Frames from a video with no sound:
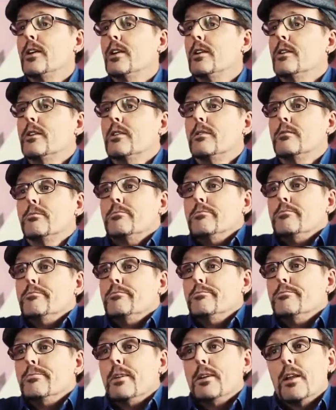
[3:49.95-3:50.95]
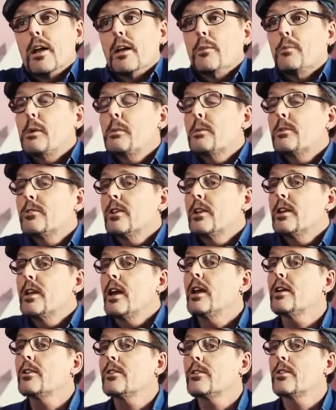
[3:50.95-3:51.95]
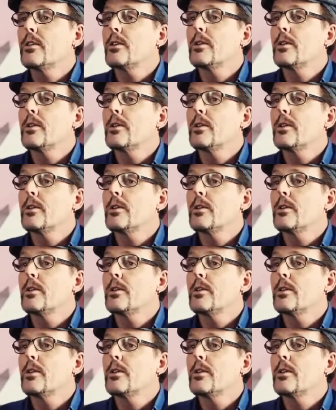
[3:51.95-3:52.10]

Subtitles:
And a lot of people said yes.